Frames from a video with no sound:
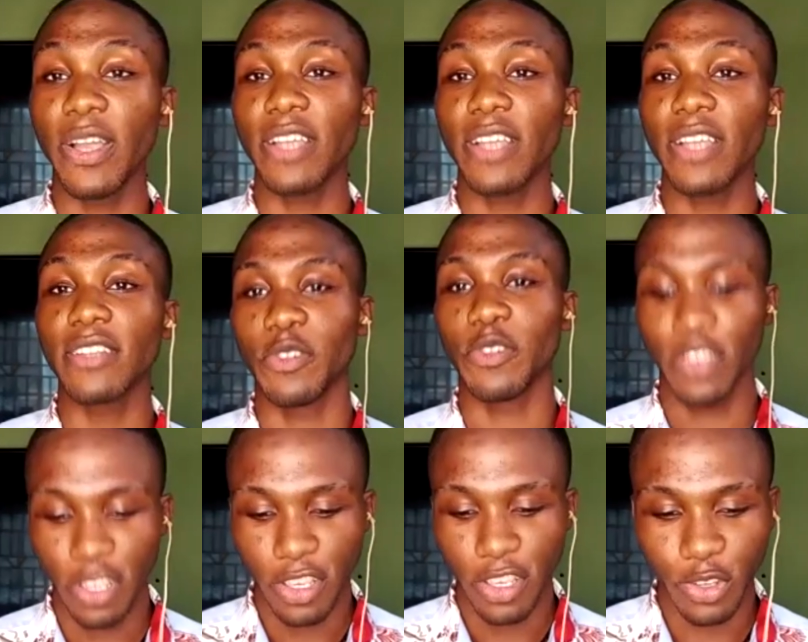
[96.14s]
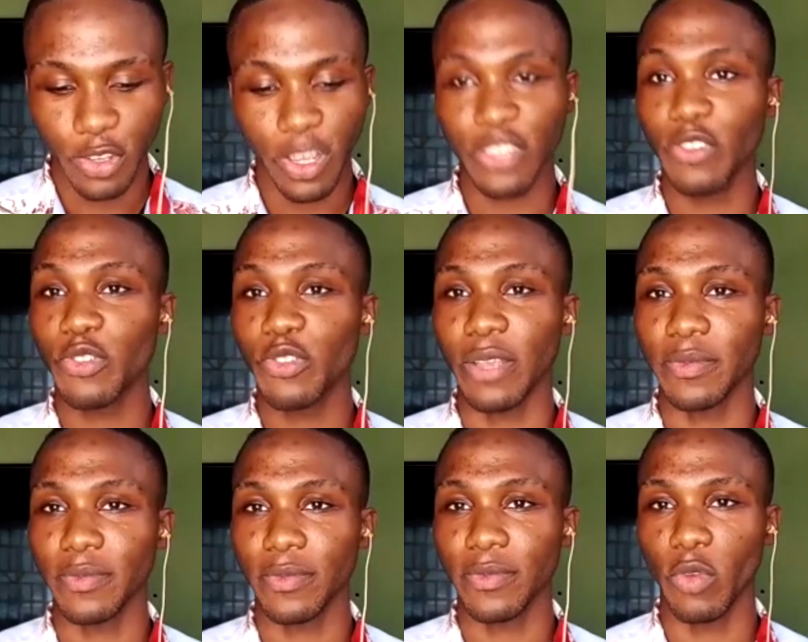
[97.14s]
you. So as usual,
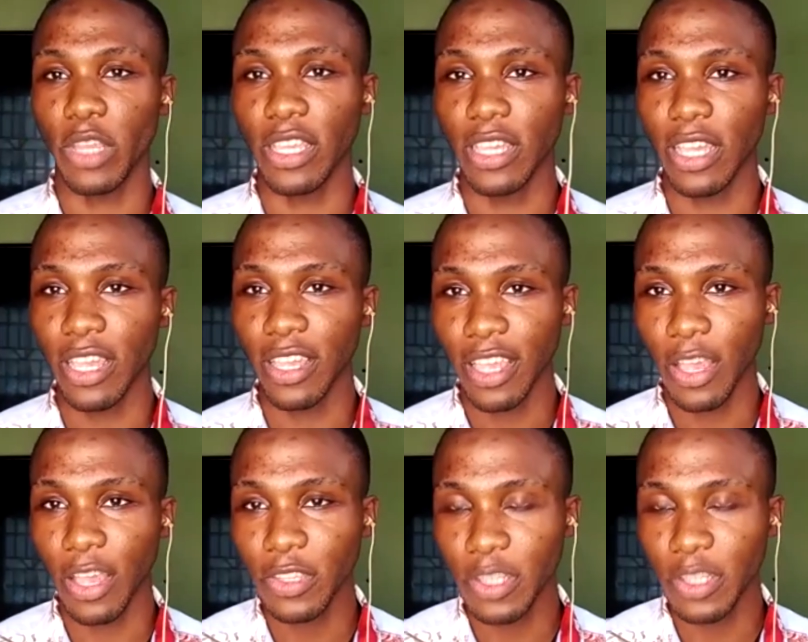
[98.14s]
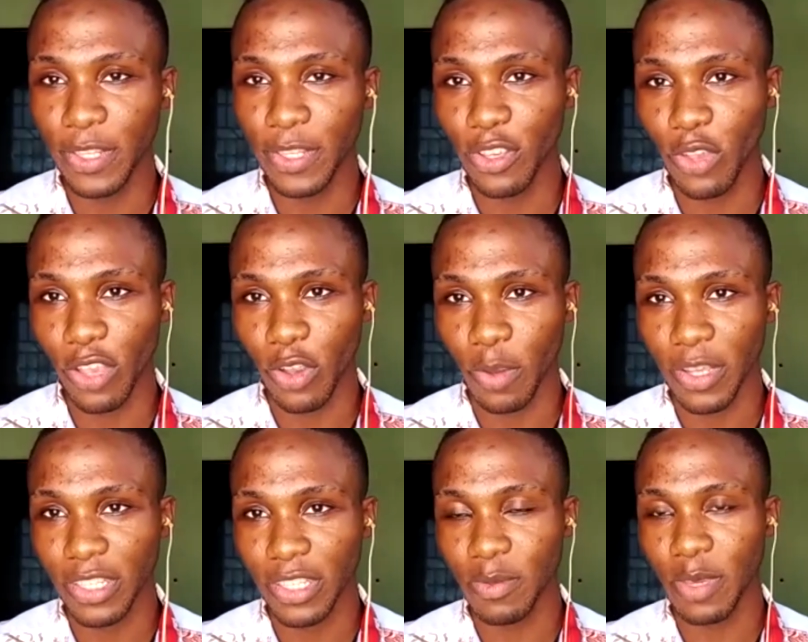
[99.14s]
we LGBTQI community
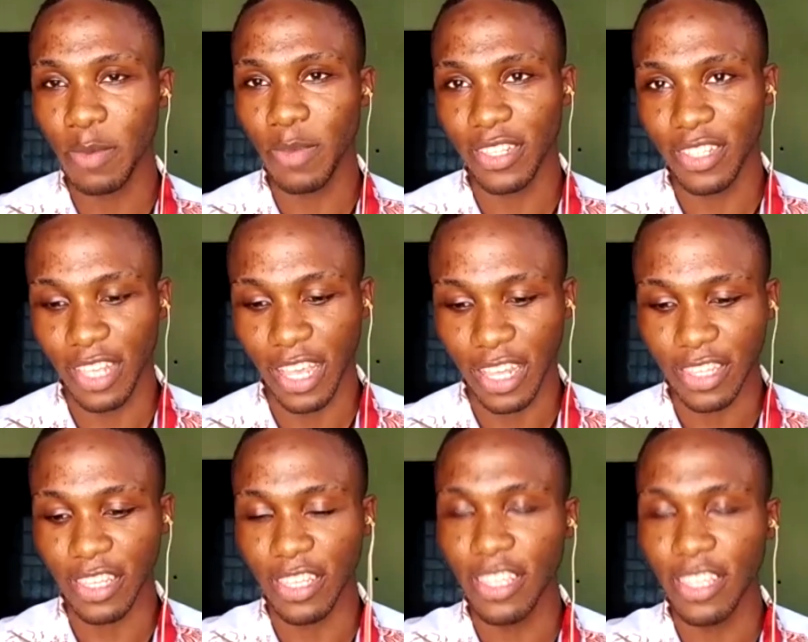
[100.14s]
members, they are the